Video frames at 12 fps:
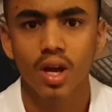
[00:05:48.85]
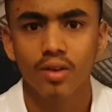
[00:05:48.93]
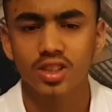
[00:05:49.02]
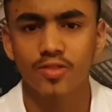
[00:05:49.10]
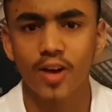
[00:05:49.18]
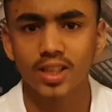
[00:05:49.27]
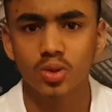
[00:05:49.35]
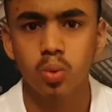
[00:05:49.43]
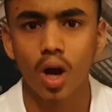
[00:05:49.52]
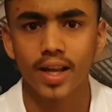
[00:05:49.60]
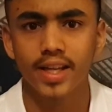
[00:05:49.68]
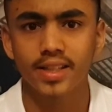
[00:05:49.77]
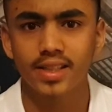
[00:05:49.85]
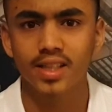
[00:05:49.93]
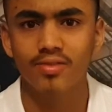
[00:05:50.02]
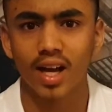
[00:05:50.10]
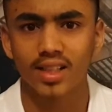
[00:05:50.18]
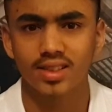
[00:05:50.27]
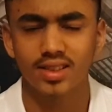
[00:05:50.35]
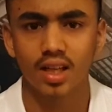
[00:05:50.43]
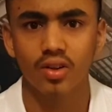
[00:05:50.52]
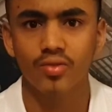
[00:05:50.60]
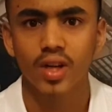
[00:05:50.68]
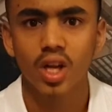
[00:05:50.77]
So that's why he did that. Instead
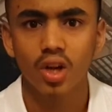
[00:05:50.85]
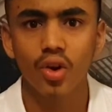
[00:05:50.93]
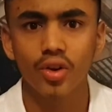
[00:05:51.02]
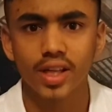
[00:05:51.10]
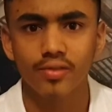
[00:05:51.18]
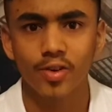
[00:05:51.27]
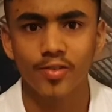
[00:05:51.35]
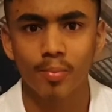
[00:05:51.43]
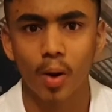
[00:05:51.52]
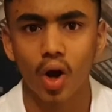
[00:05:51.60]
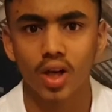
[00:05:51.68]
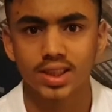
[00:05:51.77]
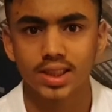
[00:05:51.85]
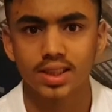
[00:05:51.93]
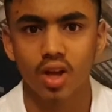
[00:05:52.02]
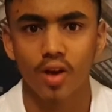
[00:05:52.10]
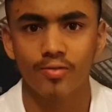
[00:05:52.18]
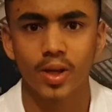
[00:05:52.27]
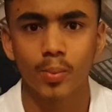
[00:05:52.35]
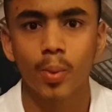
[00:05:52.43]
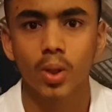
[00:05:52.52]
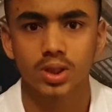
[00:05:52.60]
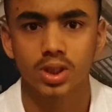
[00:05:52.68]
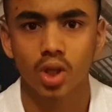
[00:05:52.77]
of looking for the passes, I think
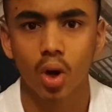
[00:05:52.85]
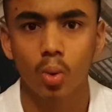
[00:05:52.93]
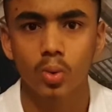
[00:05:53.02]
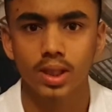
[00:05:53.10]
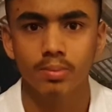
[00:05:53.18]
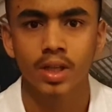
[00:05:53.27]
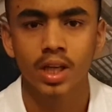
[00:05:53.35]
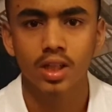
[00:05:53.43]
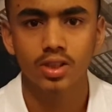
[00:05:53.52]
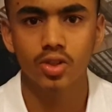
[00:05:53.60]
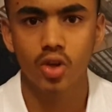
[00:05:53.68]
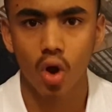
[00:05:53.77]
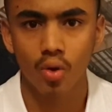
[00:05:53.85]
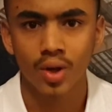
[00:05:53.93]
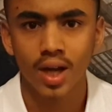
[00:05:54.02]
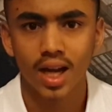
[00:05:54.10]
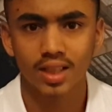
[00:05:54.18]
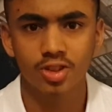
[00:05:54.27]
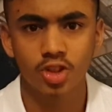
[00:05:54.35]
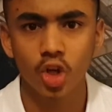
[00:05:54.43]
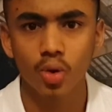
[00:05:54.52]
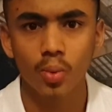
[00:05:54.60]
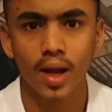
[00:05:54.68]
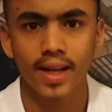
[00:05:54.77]
Potter told him to go and shoot
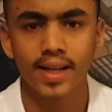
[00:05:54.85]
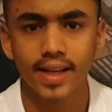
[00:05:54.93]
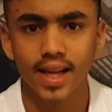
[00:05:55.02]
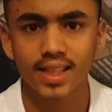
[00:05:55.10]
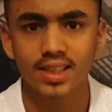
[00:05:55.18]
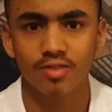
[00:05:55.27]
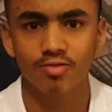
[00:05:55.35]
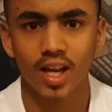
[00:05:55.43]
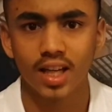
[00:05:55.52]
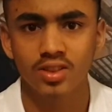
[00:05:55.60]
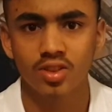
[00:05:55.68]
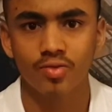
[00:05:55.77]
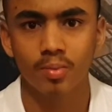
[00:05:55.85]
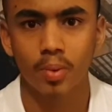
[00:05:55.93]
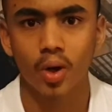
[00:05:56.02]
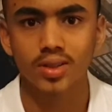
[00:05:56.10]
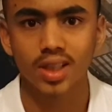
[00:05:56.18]
when he is in range of the box.